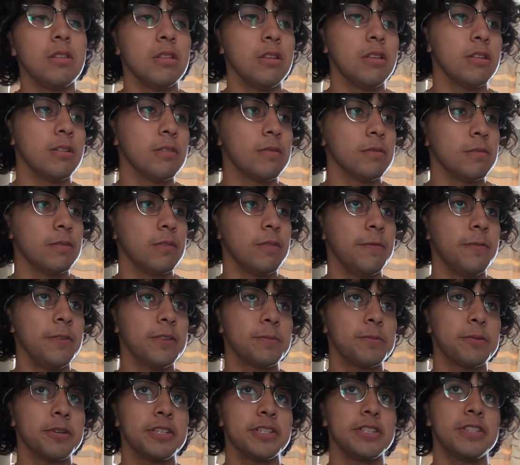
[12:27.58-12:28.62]
you know, it
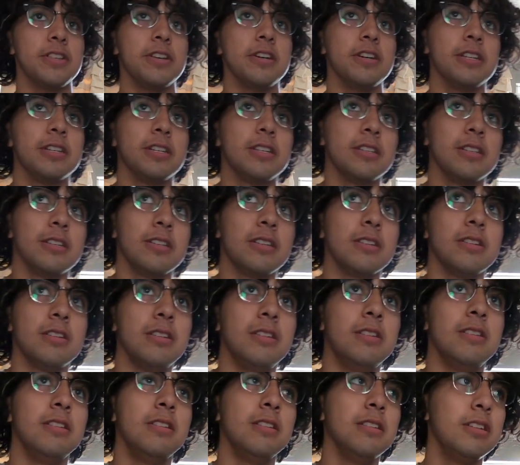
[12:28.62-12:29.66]
fits pretty snug.
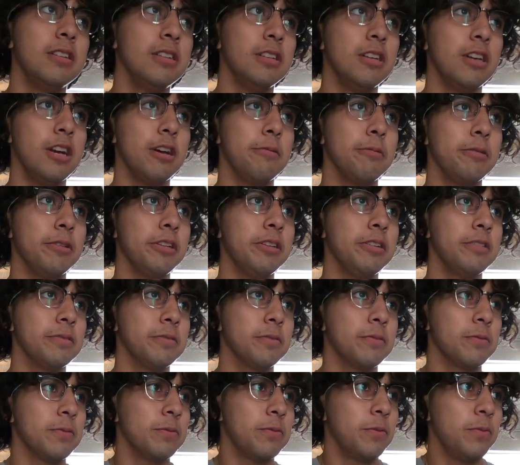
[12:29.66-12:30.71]
I really
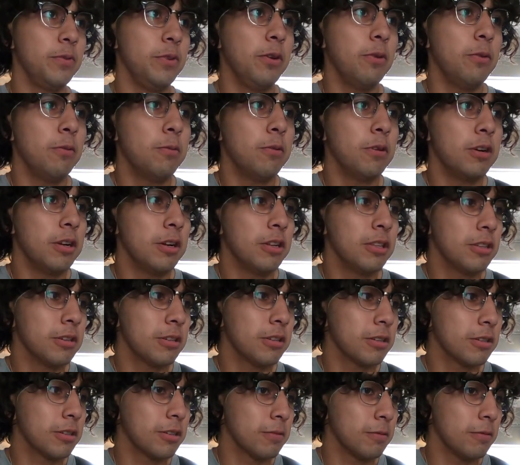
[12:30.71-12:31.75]
don't feel what I've
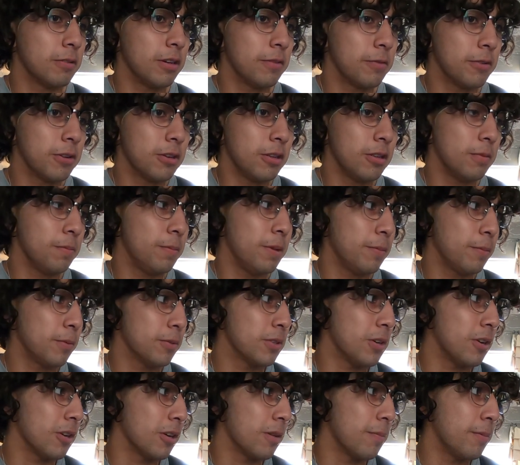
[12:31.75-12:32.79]
heard other people
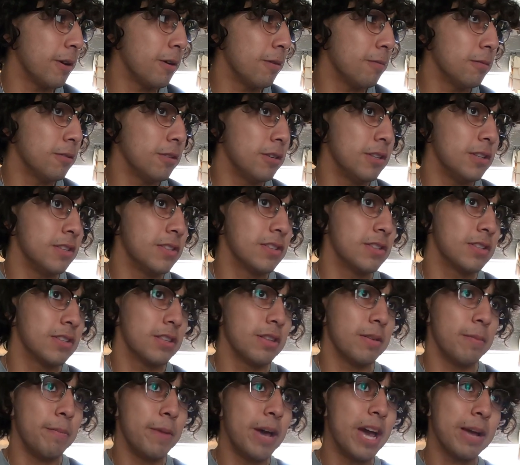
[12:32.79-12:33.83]
talk about was
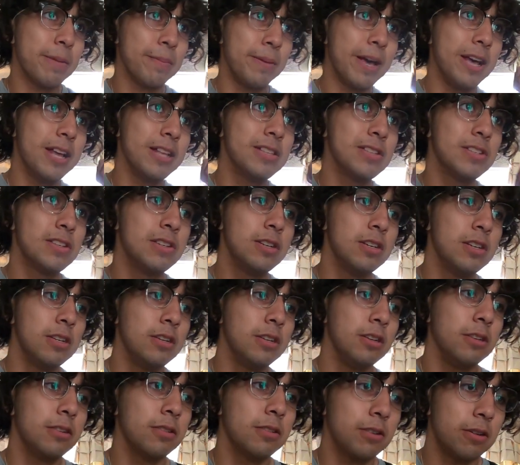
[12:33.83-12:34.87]
the back pads.
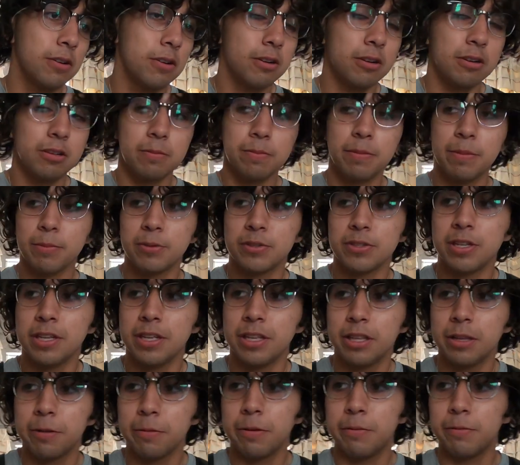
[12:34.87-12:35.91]
You know, I heard other people
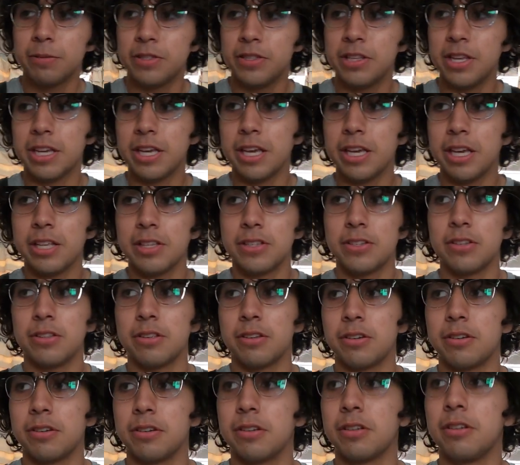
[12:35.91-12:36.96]
say that it was digging into
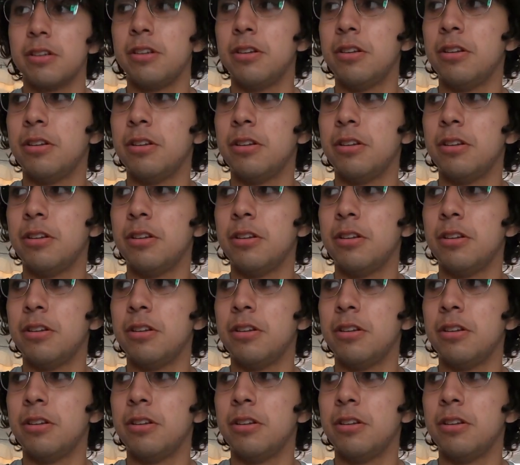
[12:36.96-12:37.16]
their